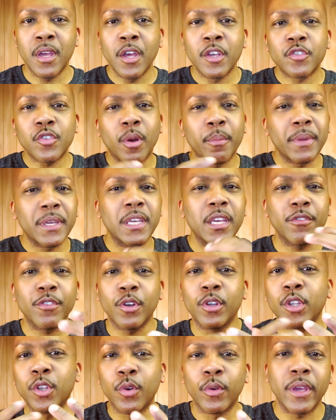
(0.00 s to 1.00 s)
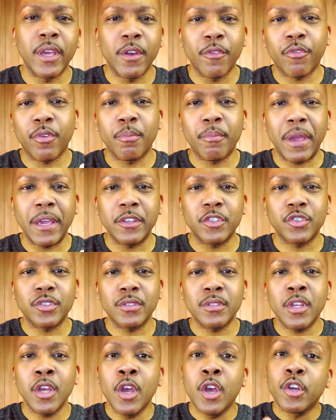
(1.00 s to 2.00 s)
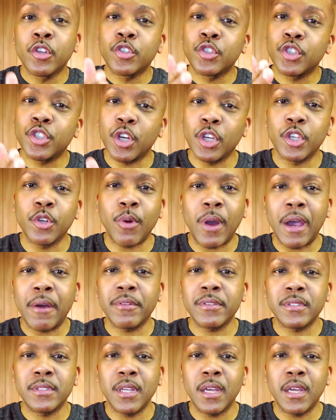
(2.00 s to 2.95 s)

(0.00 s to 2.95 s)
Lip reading: So I'm going to give you a little information, show you how it's